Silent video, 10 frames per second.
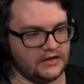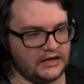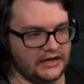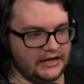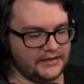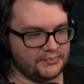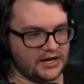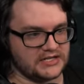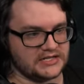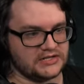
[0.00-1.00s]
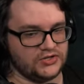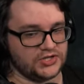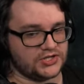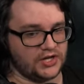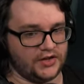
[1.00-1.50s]
And the process you
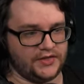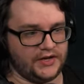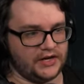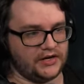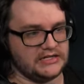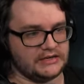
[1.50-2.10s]
just saw there is